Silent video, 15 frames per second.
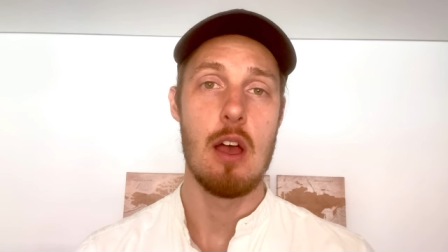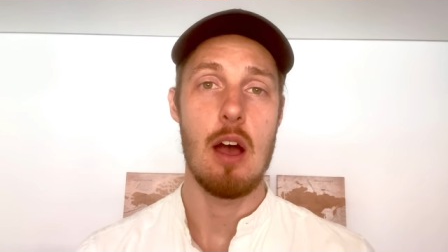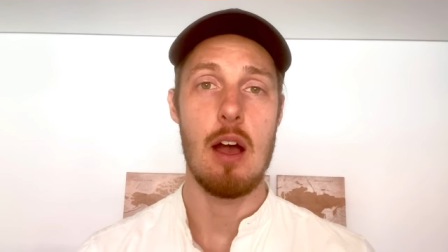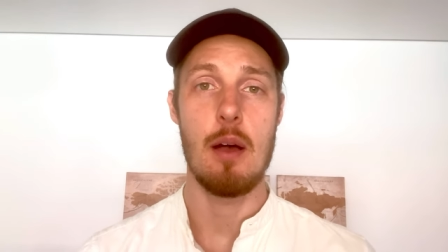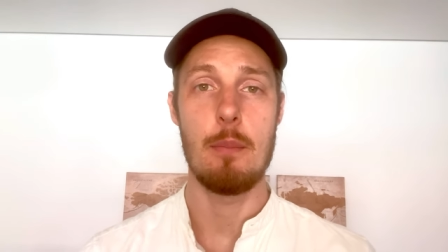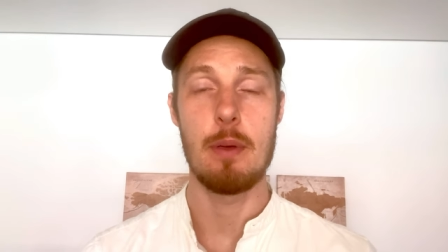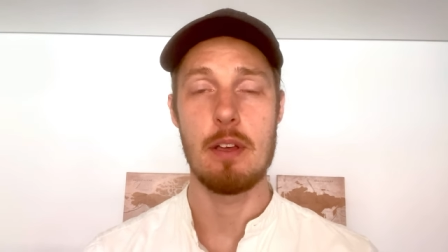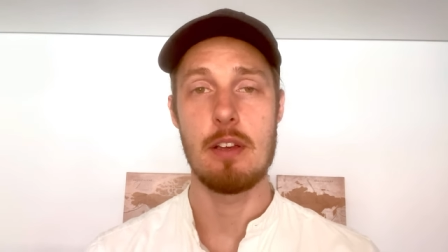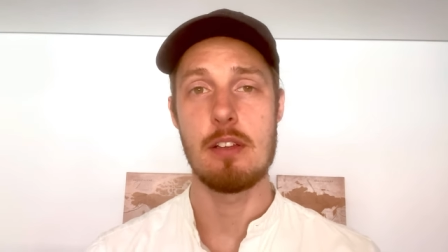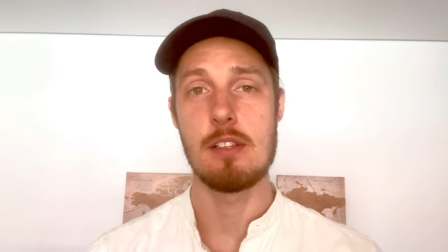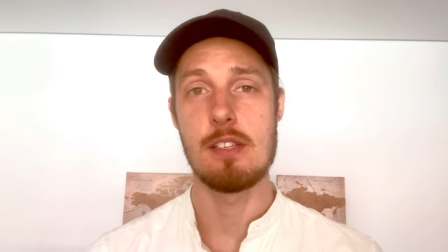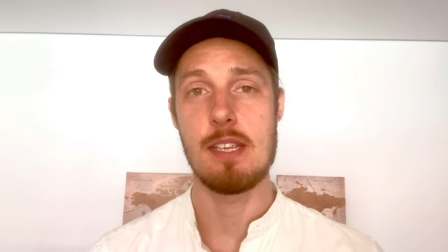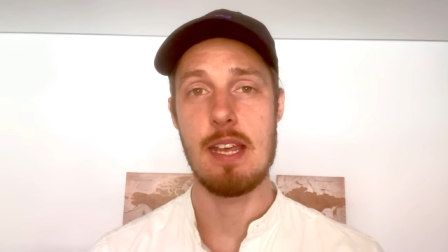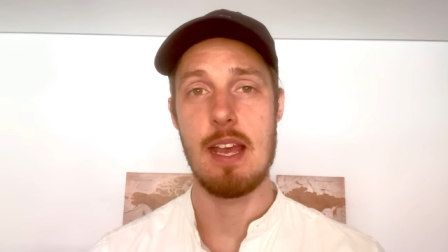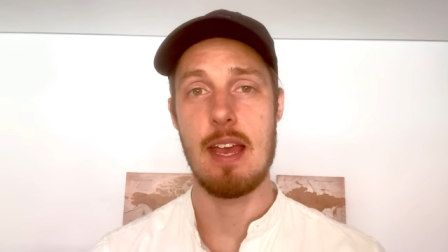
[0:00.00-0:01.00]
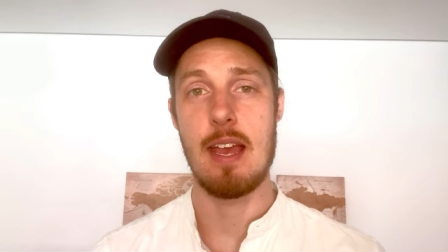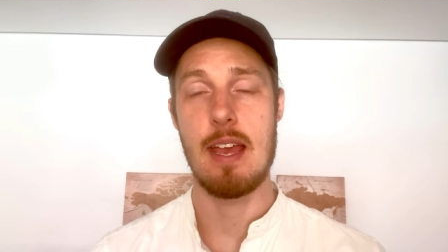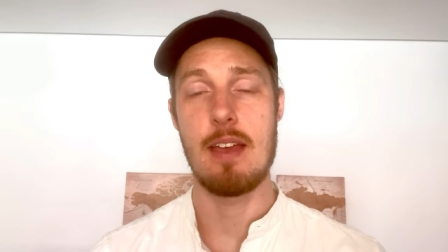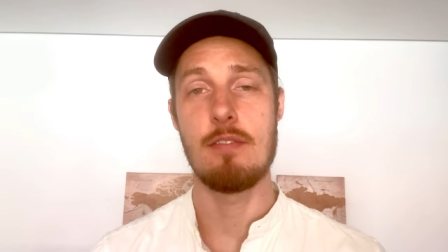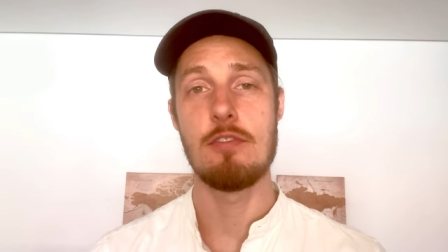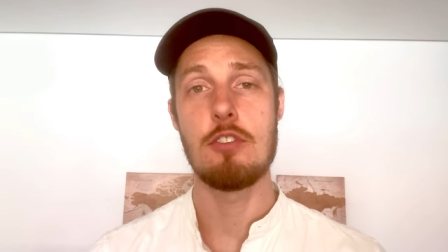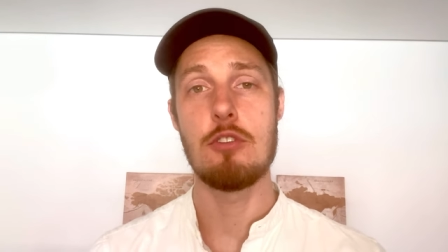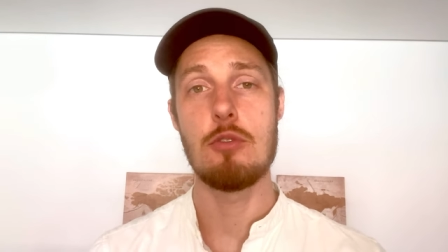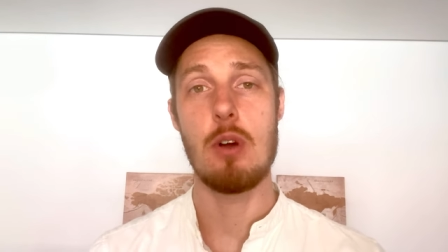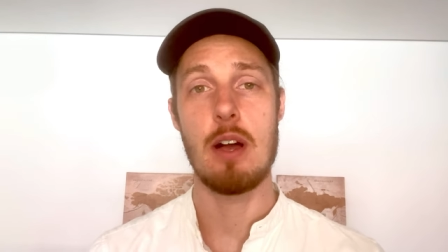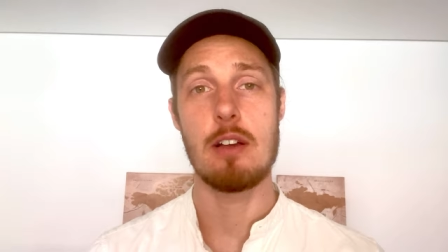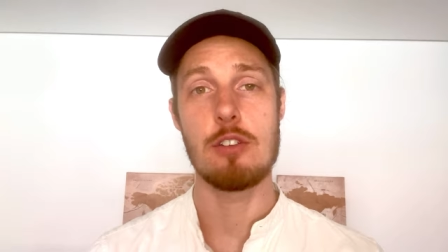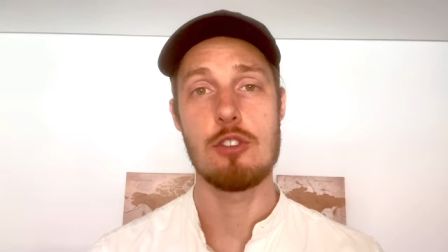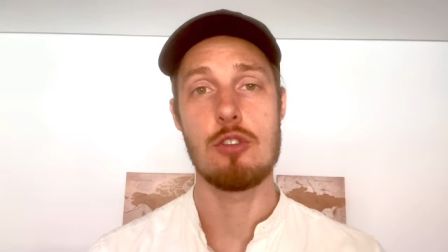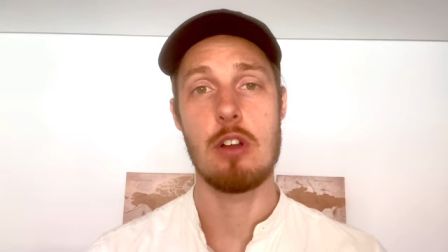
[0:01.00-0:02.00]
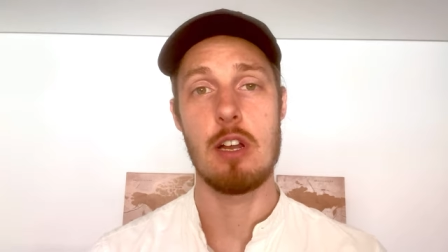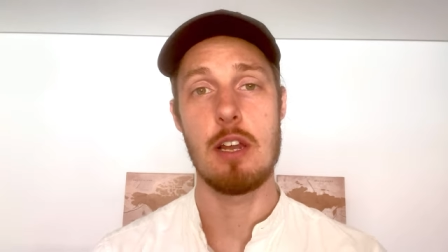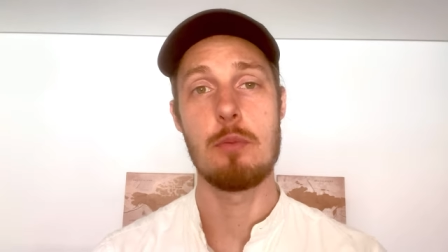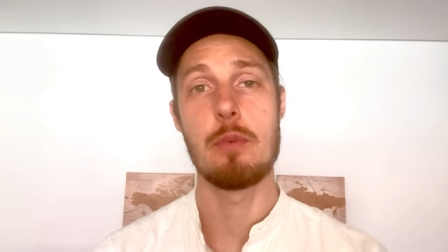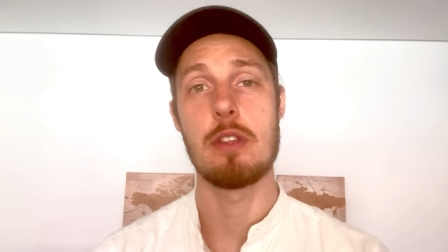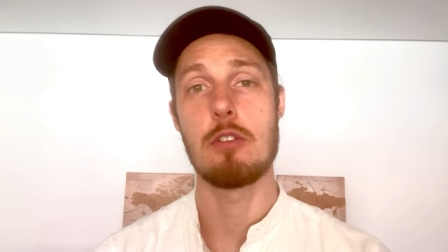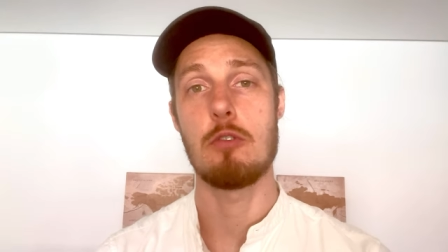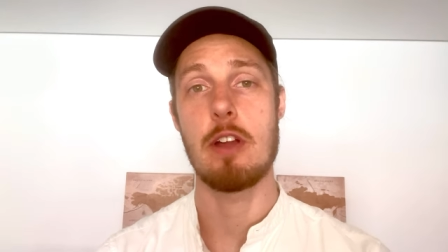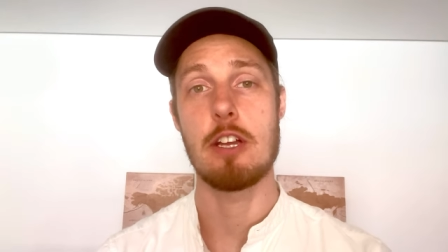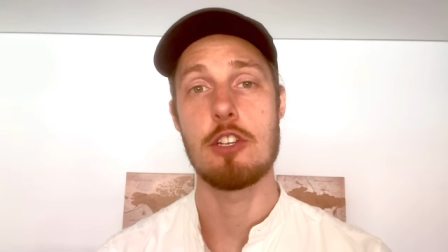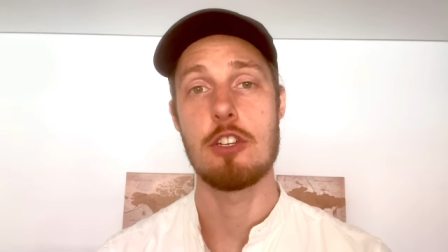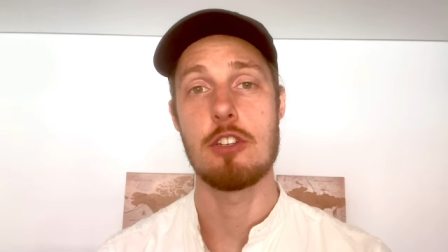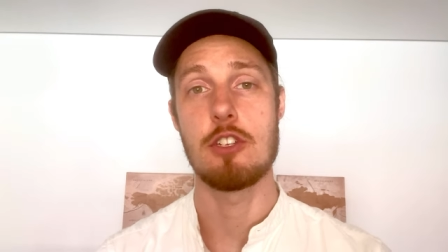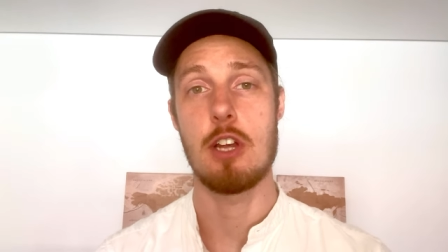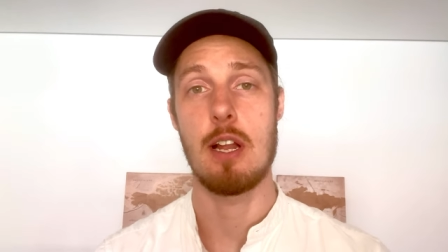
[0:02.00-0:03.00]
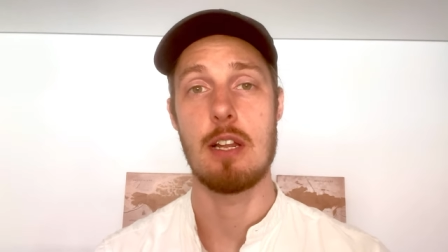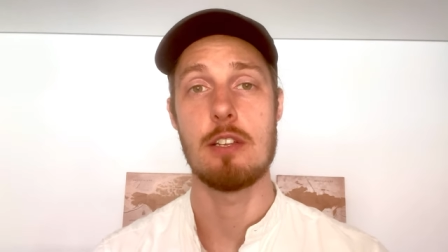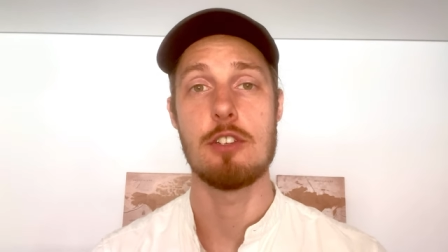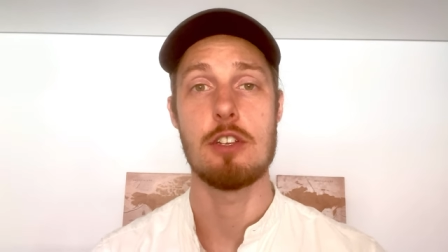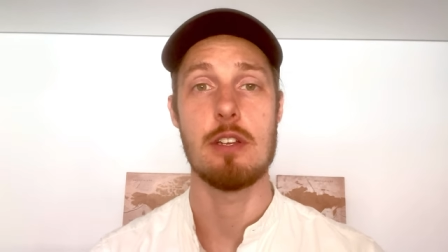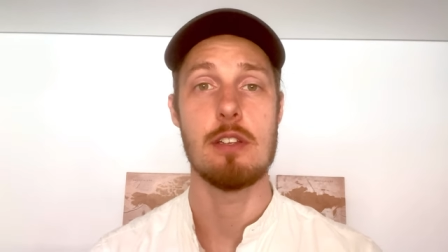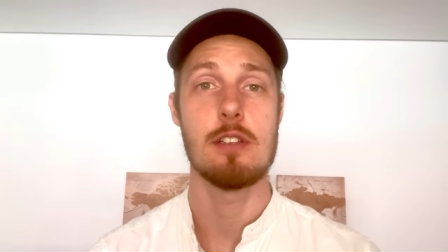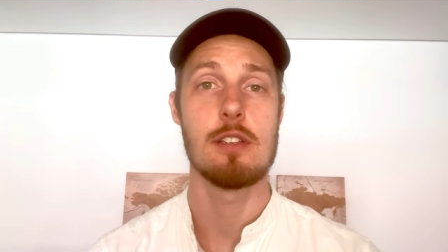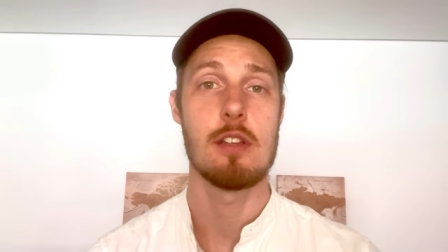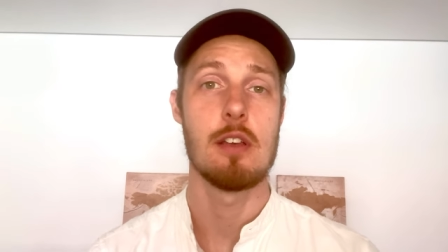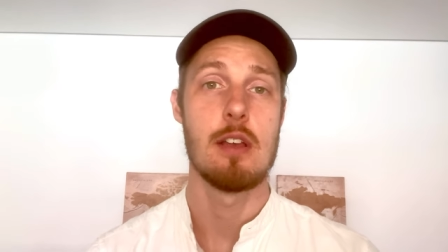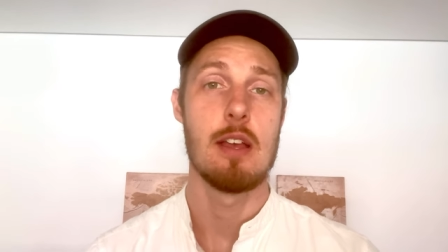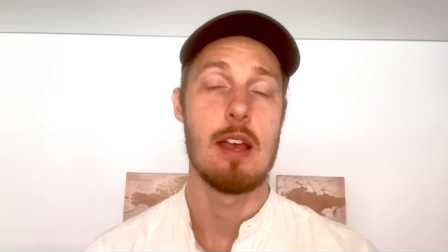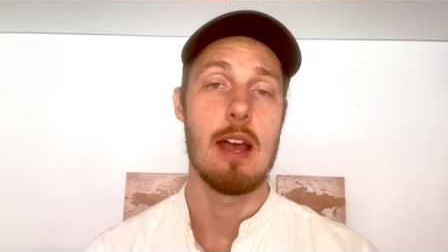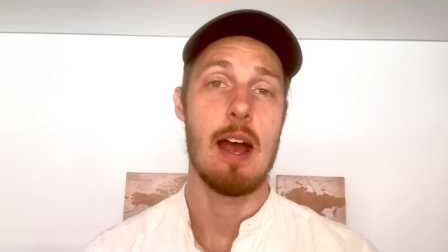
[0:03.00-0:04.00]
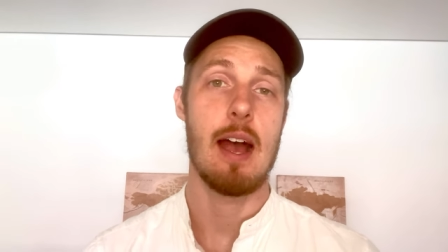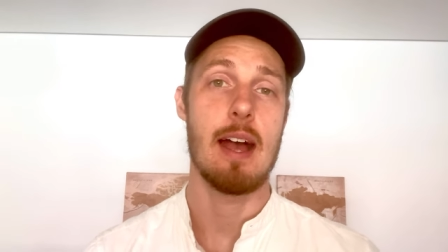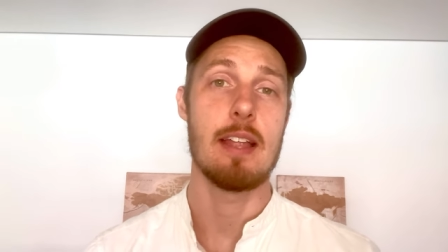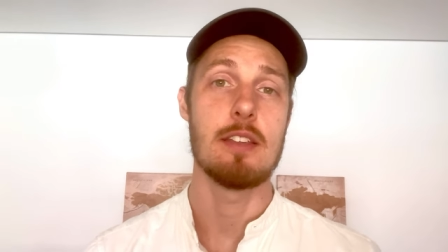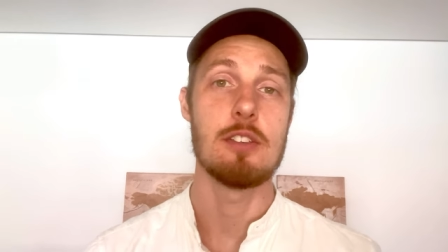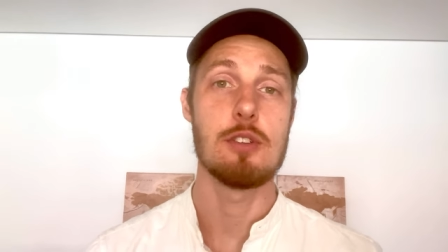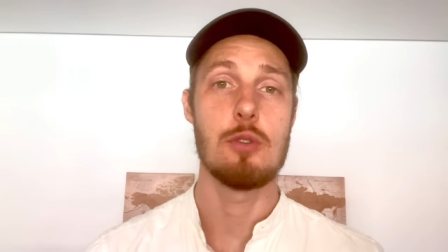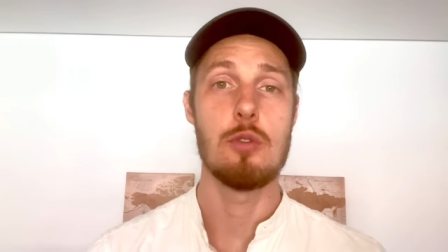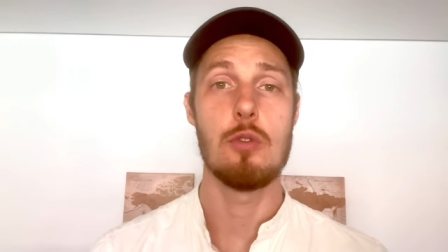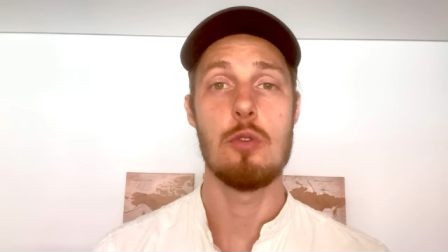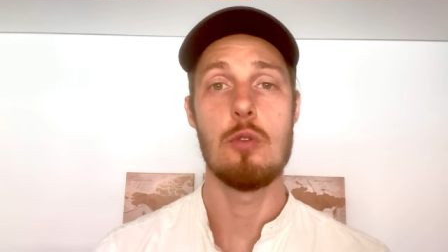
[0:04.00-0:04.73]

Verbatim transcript: uh, because if you are struggling with erection challenges and